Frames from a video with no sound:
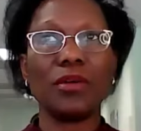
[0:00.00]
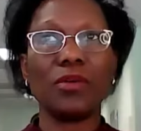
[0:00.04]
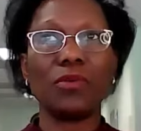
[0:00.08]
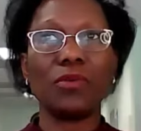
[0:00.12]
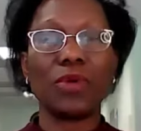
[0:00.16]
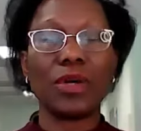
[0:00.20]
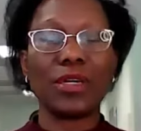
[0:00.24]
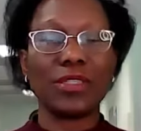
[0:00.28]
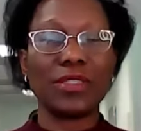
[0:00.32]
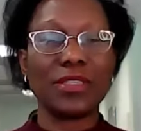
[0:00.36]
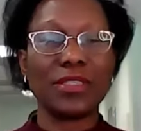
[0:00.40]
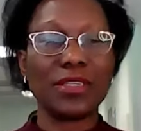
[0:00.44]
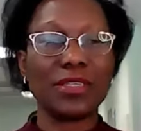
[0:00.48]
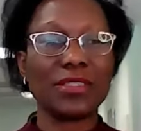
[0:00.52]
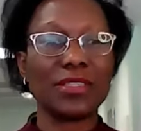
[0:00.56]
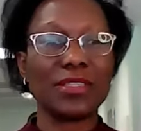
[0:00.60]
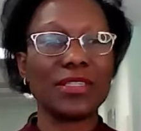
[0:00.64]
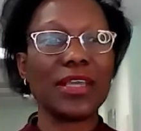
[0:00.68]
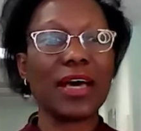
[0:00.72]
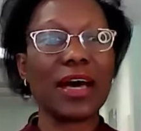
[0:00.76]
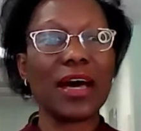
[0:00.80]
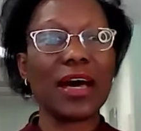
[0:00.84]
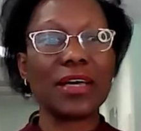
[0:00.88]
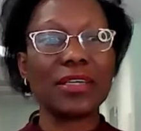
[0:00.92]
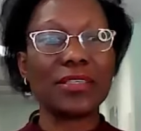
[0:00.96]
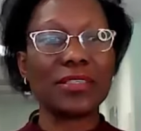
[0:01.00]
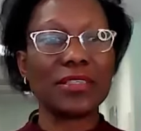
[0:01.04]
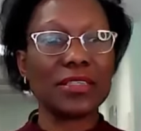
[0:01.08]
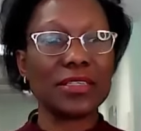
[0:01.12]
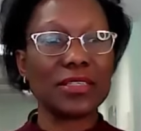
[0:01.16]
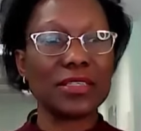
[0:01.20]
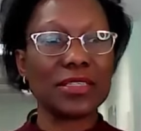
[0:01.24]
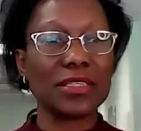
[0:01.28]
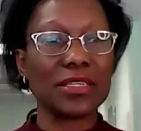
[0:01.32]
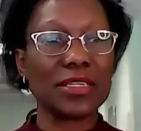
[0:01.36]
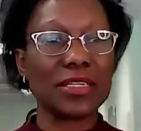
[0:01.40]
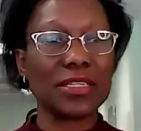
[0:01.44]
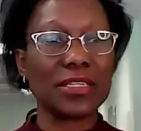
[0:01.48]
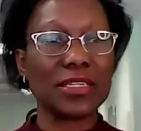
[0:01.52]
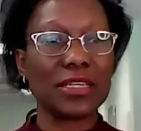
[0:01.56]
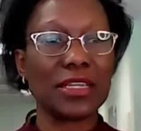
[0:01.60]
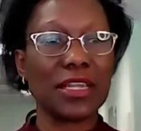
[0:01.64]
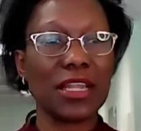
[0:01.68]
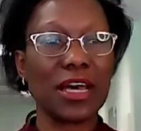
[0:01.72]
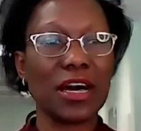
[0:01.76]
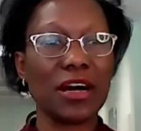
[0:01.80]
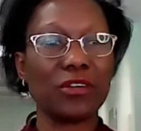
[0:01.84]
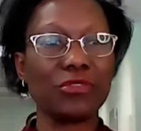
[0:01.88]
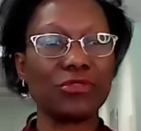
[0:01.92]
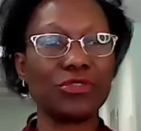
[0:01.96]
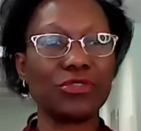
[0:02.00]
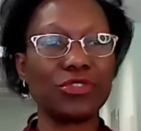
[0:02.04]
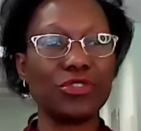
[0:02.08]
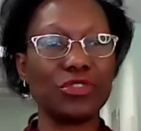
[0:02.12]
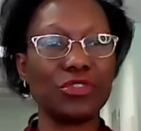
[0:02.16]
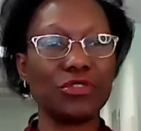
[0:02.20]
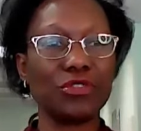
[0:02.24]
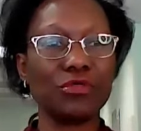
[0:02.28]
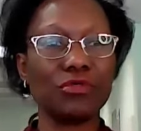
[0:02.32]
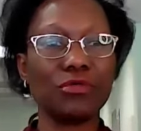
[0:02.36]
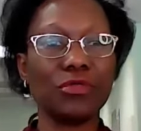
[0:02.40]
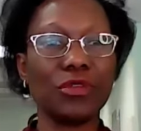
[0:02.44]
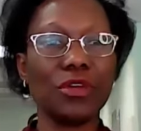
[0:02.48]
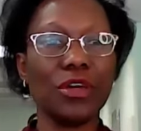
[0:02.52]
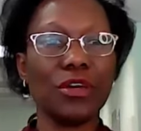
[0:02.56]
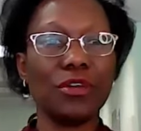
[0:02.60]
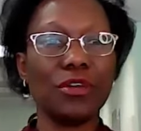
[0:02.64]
what this does is it allows you